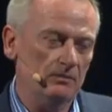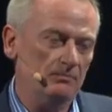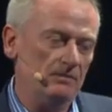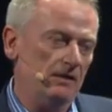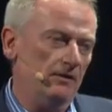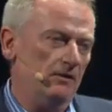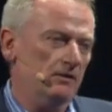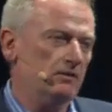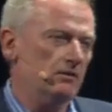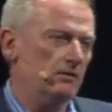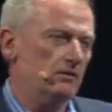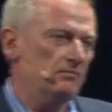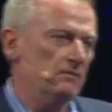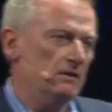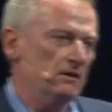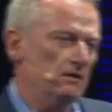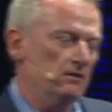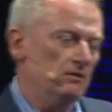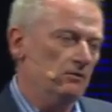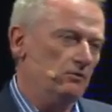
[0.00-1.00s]
in America,
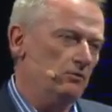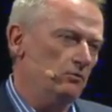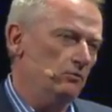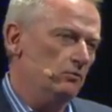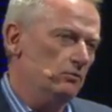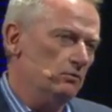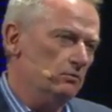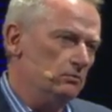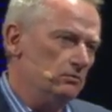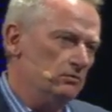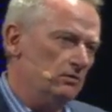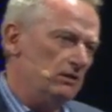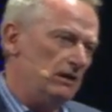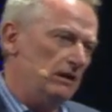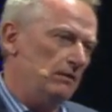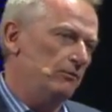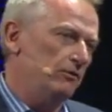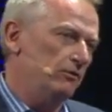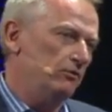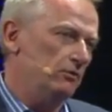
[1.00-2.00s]
Google,
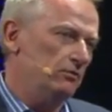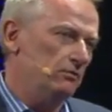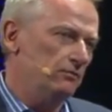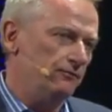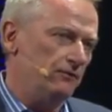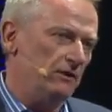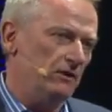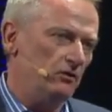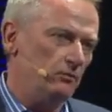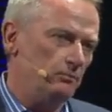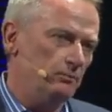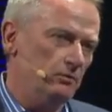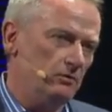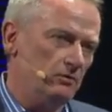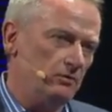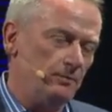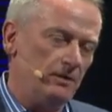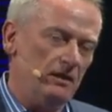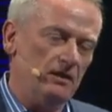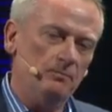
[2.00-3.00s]
Amazon,
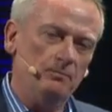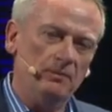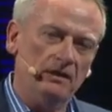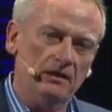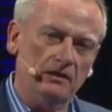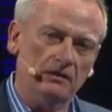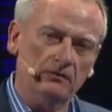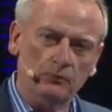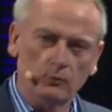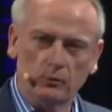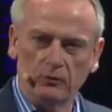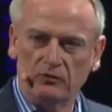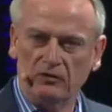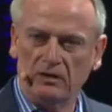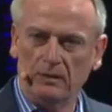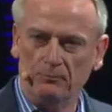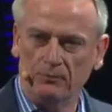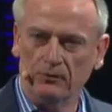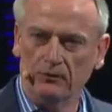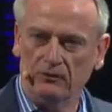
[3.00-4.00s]
Facebook, PayPal are all
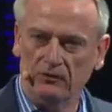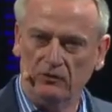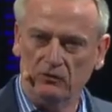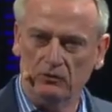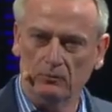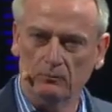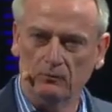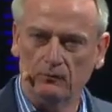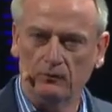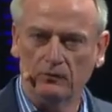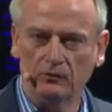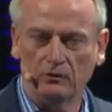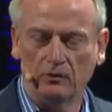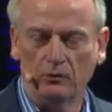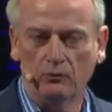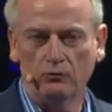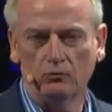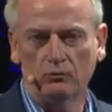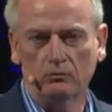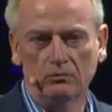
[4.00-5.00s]
separate systems for
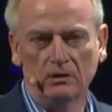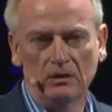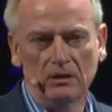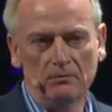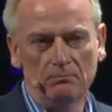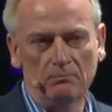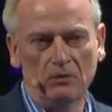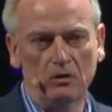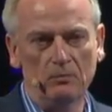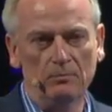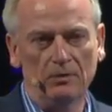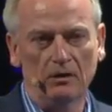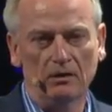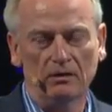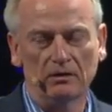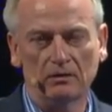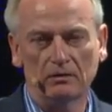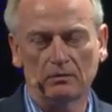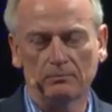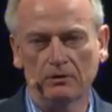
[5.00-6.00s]
social,
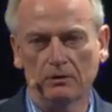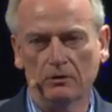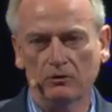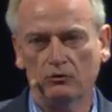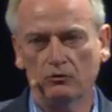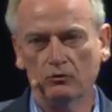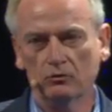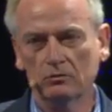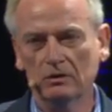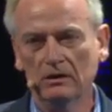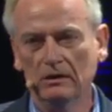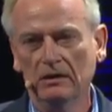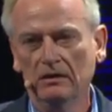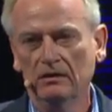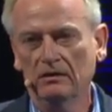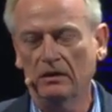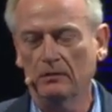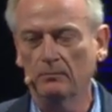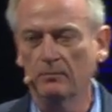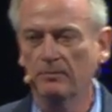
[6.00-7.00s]
mobile, and commercial
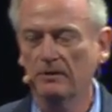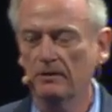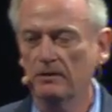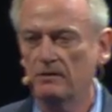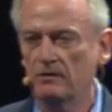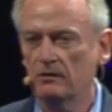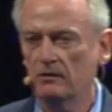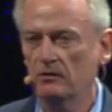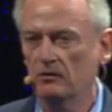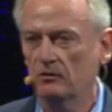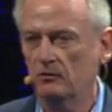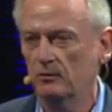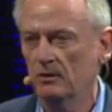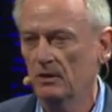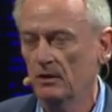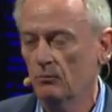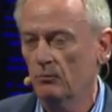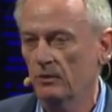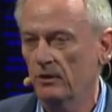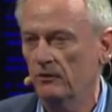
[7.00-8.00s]
capabilities.
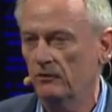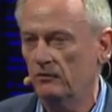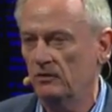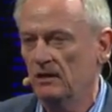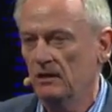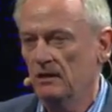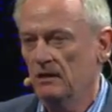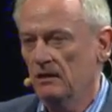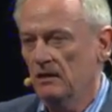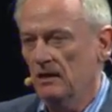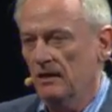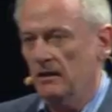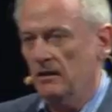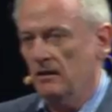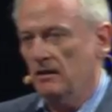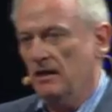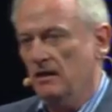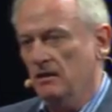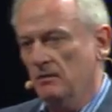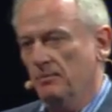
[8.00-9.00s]
Whereas
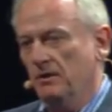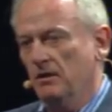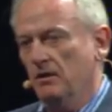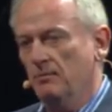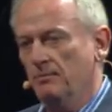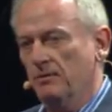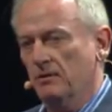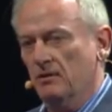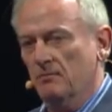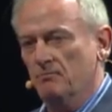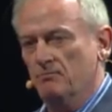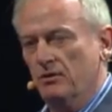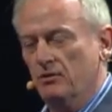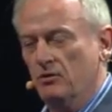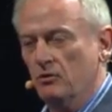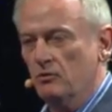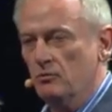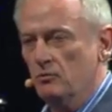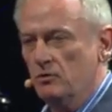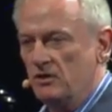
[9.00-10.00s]
Alibaba,
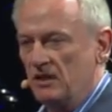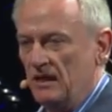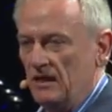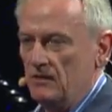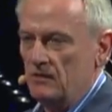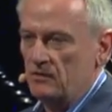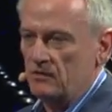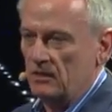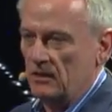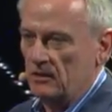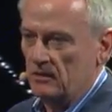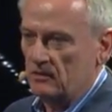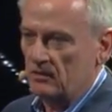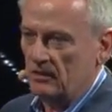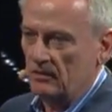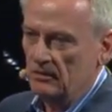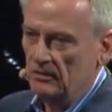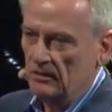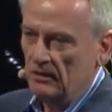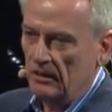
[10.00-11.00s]
Baidu,
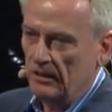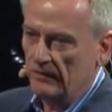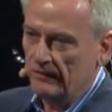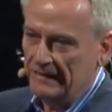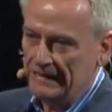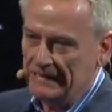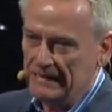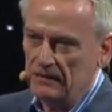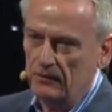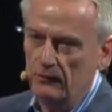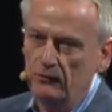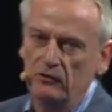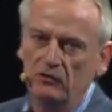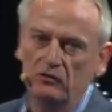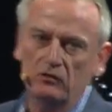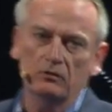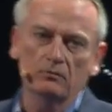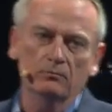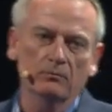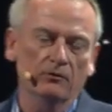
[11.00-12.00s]
Tencent are an
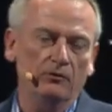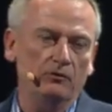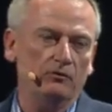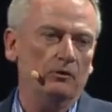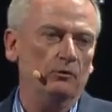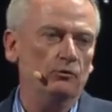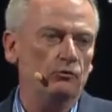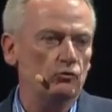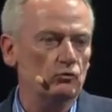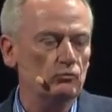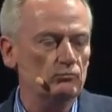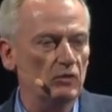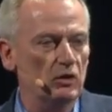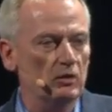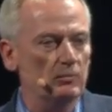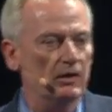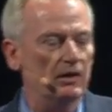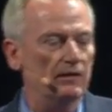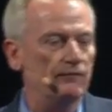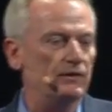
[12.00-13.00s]
ecosystem of social,
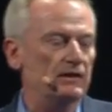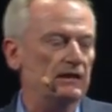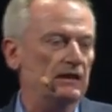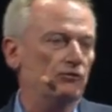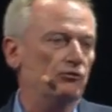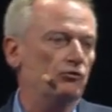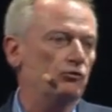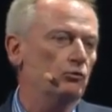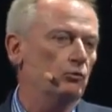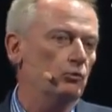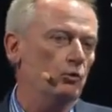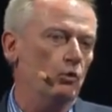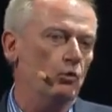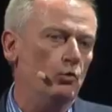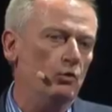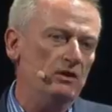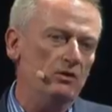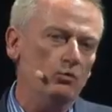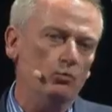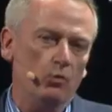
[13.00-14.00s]
mobile, financial,
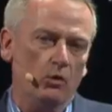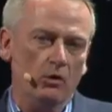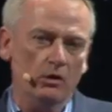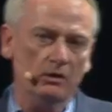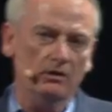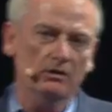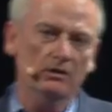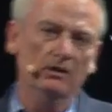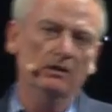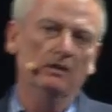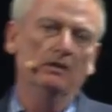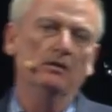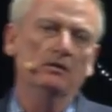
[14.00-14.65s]
all in one